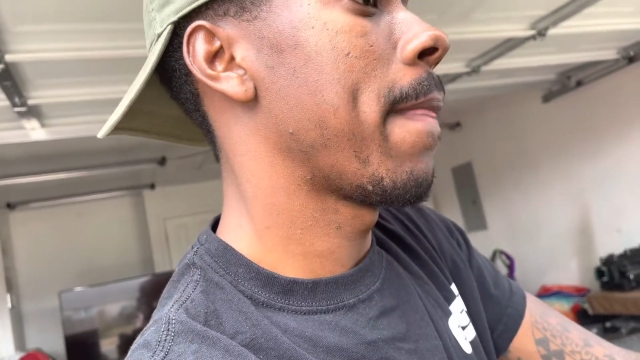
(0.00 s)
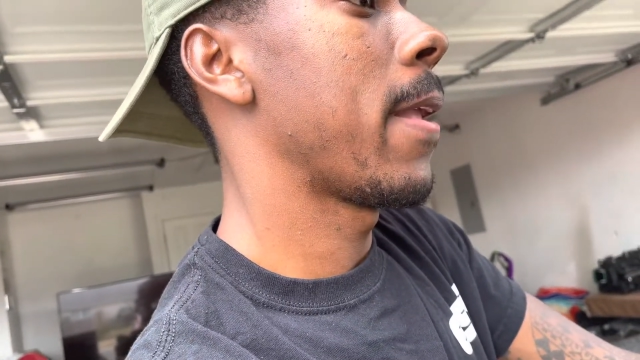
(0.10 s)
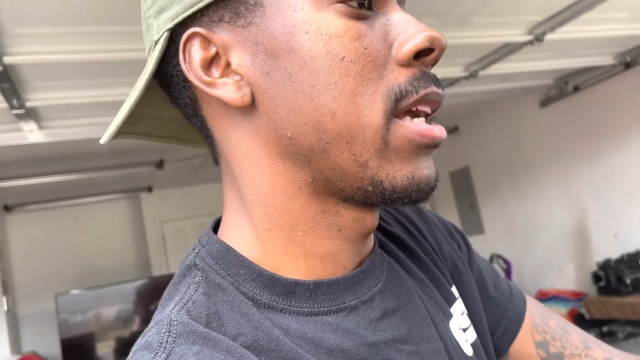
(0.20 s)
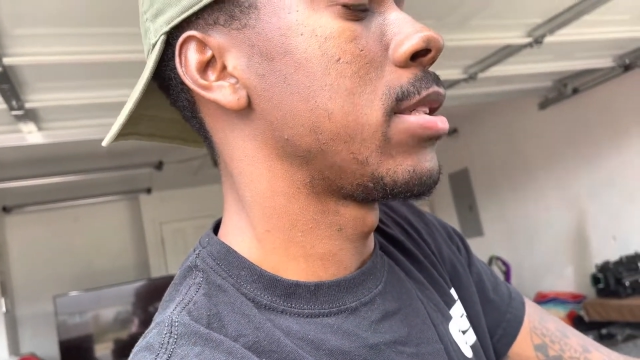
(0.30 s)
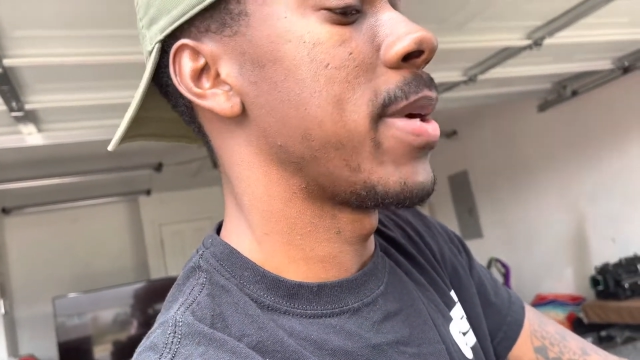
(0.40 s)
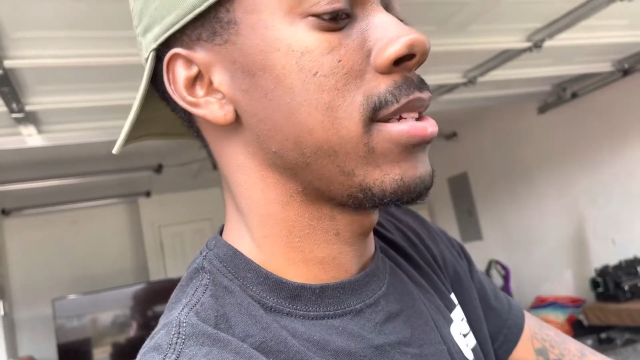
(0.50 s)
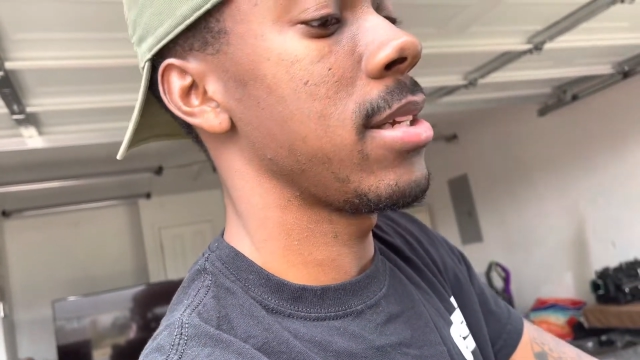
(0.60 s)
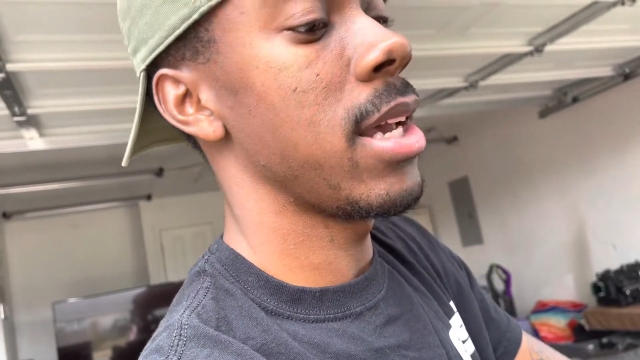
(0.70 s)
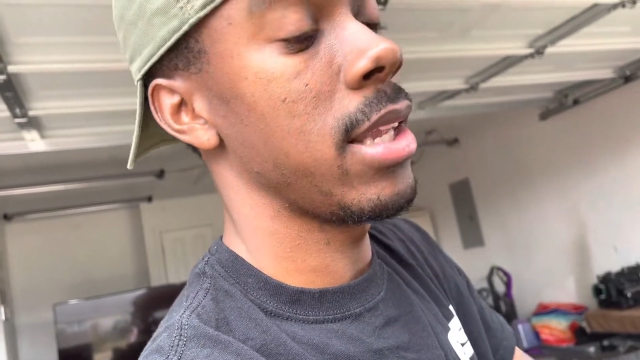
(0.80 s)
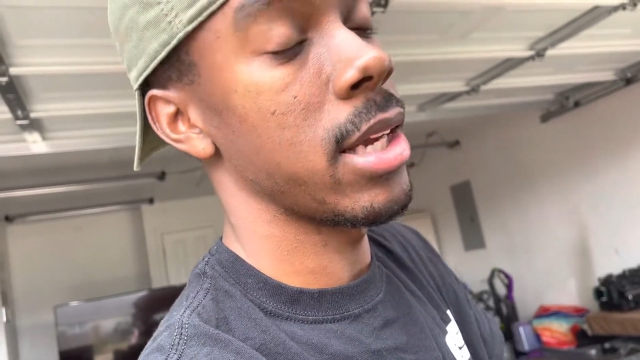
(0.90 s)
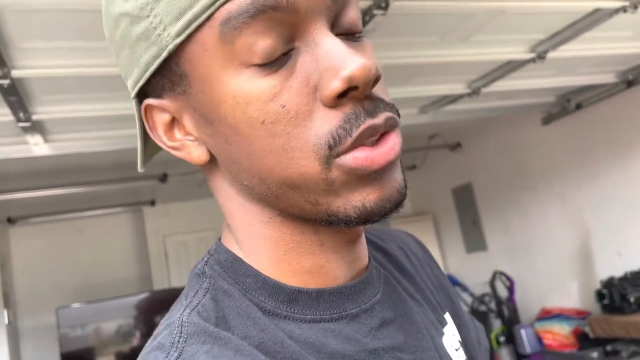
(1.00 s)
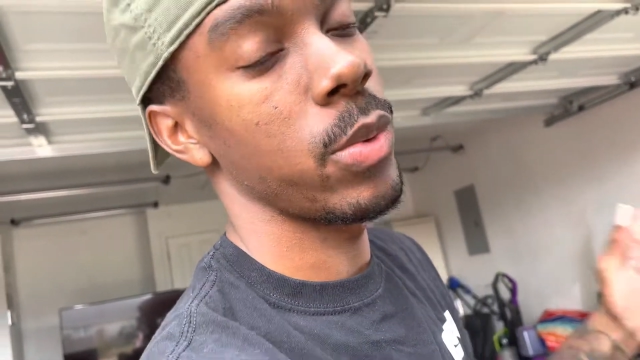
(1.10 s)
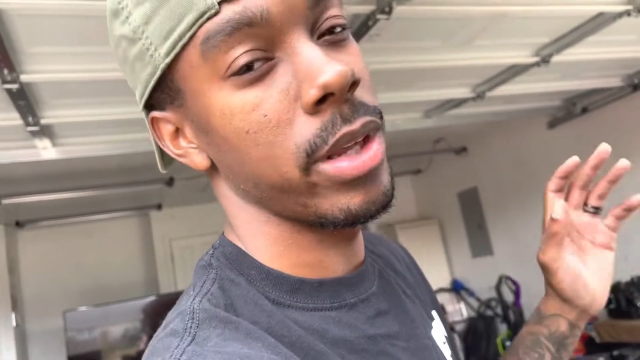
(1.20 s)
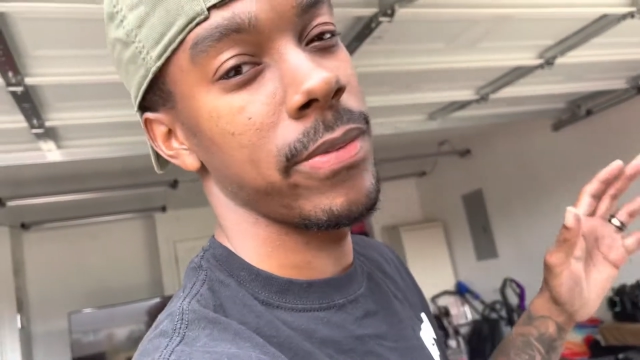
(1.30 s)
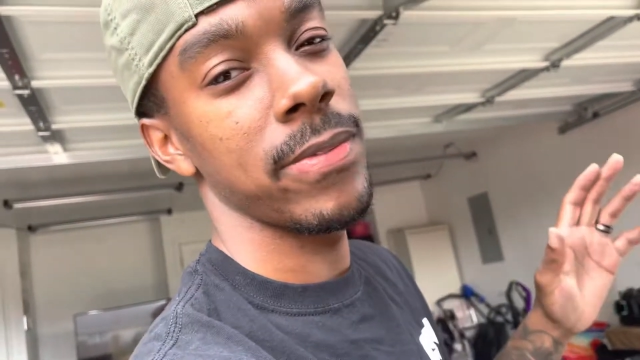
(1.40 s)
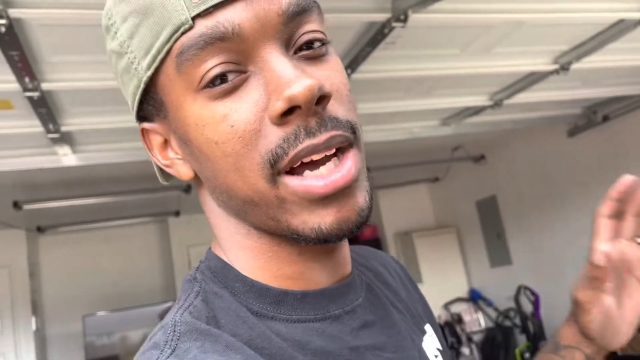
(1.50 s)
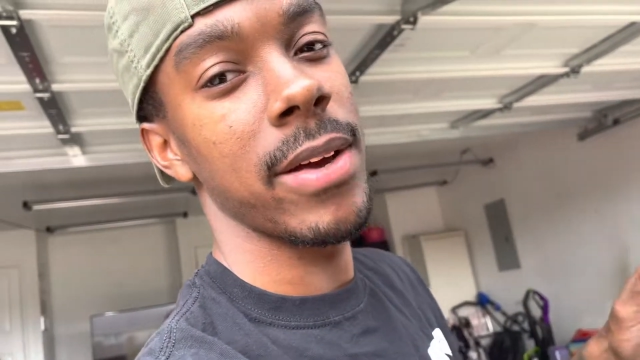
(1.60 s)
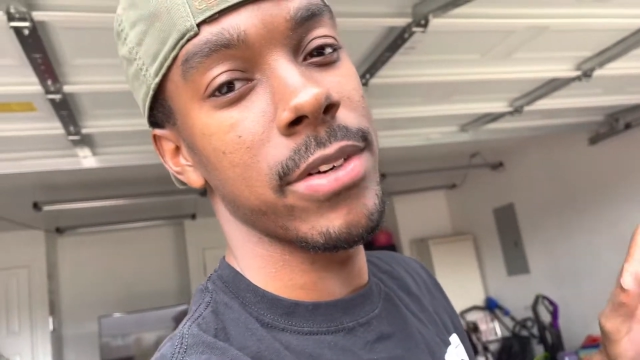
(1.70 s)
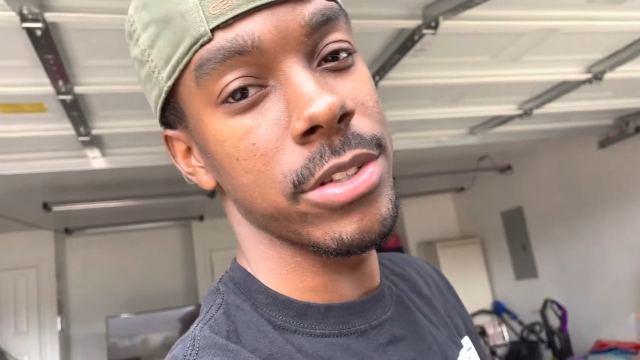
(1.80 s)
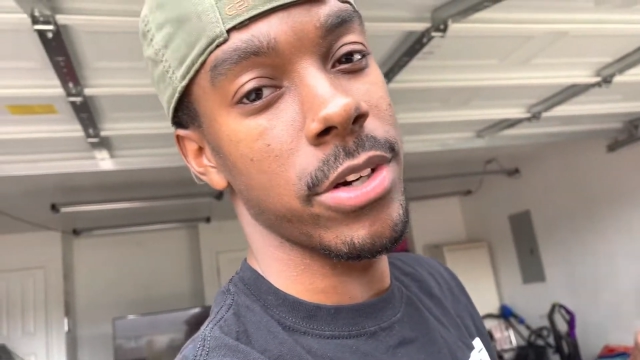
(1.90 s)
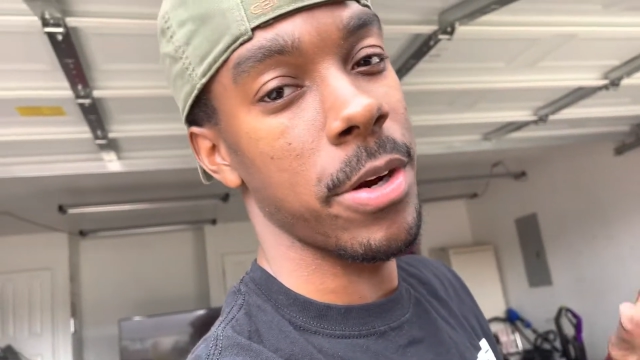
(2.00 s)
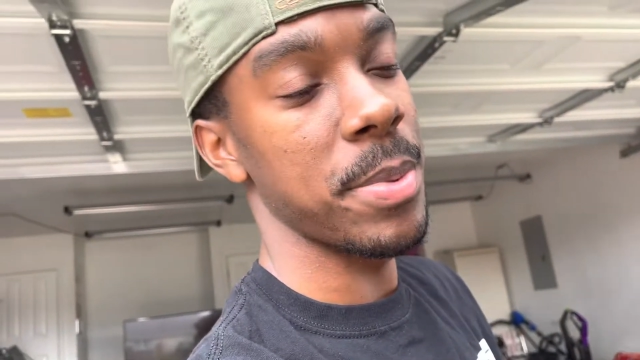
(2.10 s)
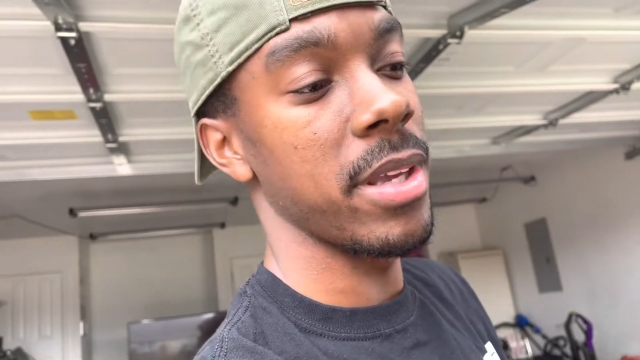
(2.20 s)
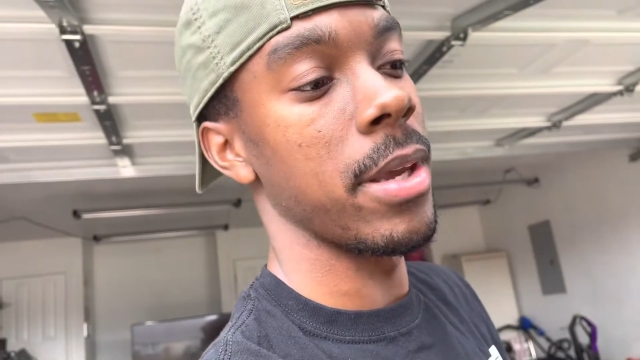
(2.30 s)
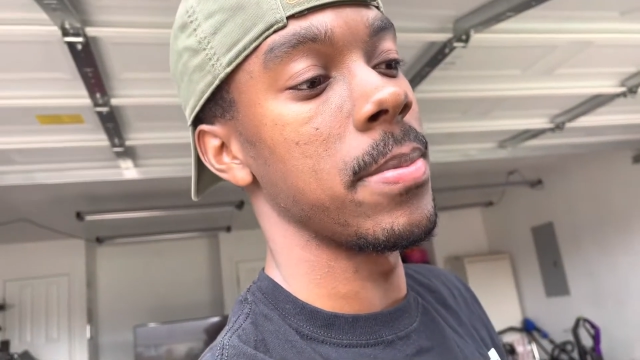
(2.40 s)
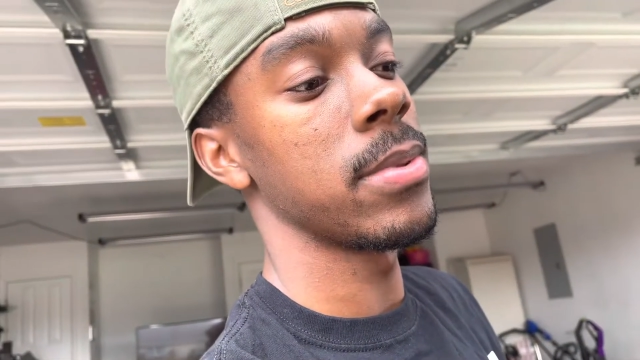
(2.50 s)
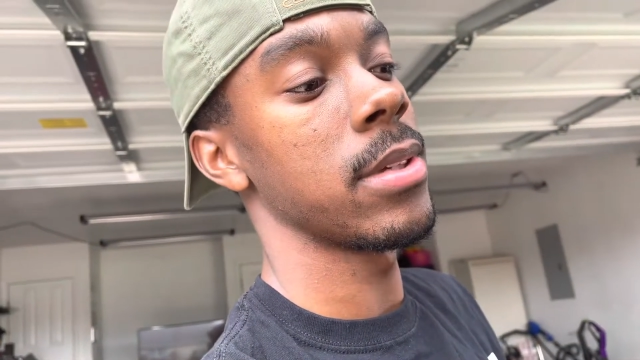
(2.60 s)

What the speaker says: especially at like 2,500 RPMs,